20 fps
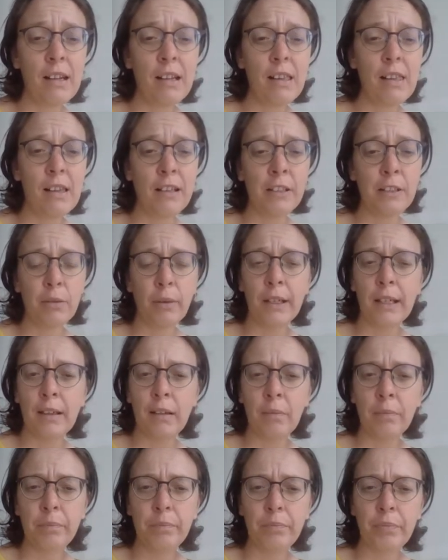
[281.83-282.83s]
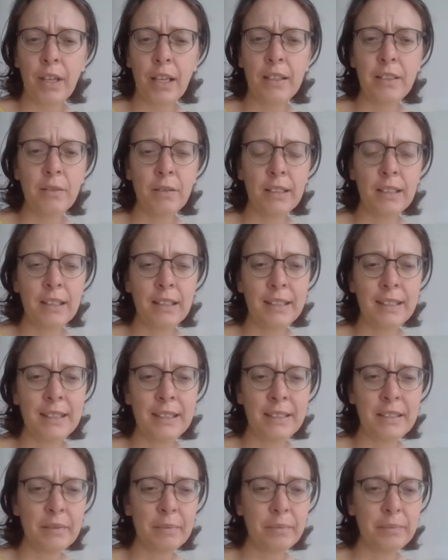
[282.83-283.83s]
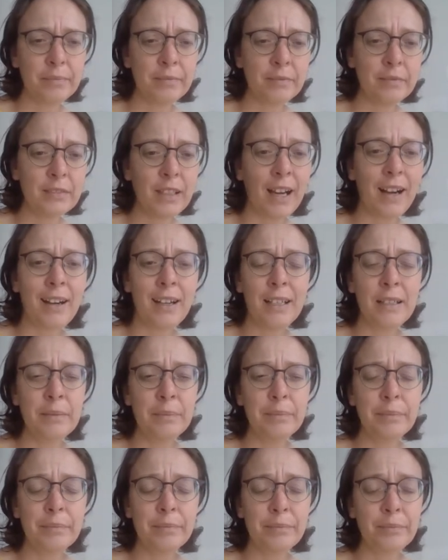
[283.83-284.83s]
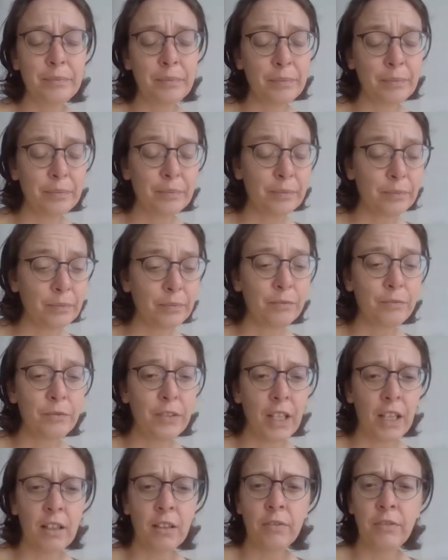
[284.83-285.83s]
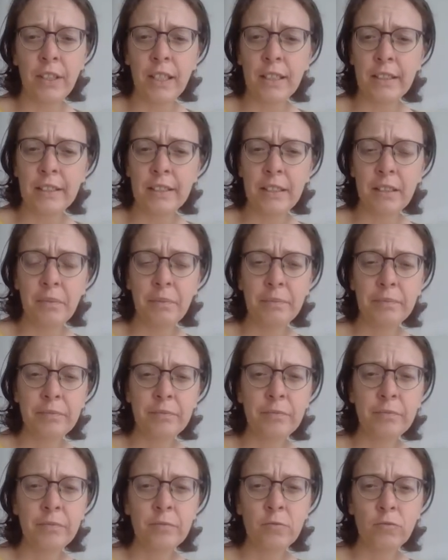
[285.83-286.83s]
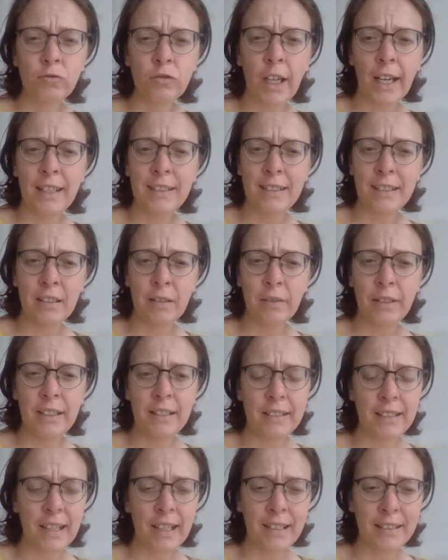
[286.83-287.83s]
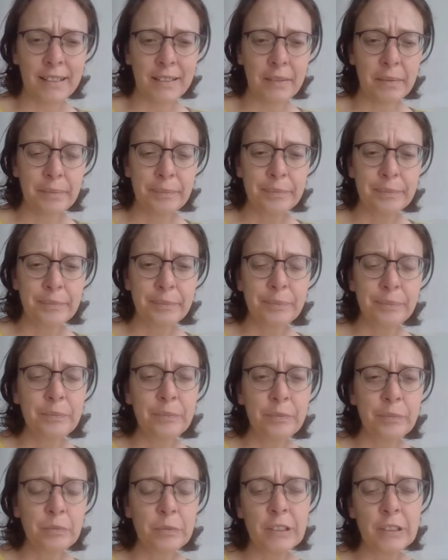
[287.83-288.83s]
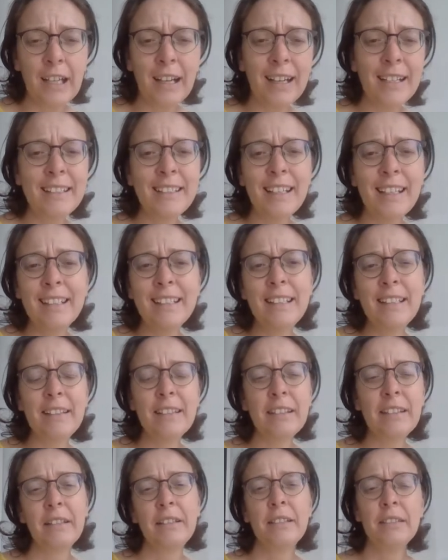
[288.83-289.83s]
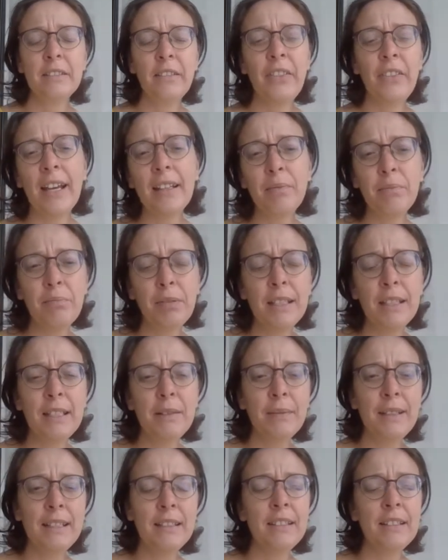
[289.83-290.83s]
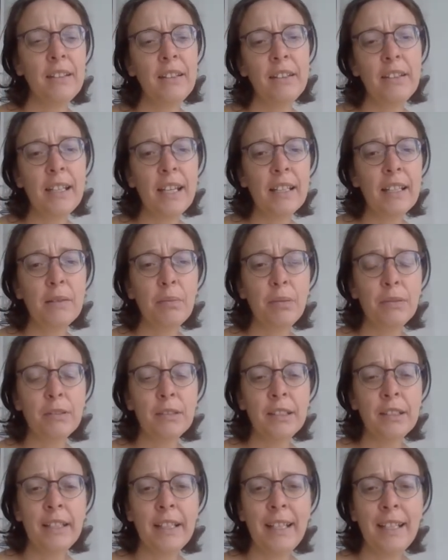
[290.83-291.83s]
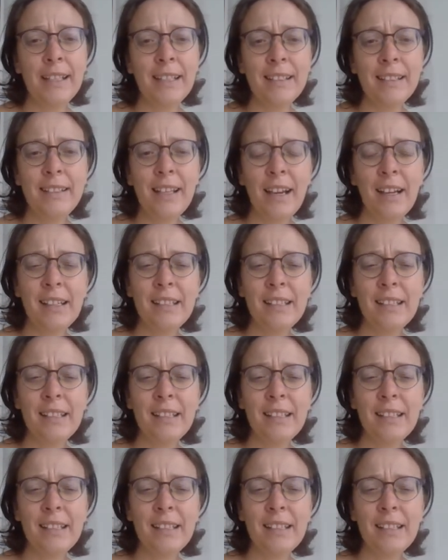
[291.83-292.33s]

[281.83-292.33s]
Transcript: as well as well as I'm the obvious reason it was started, guys. And that brings me to the next point: is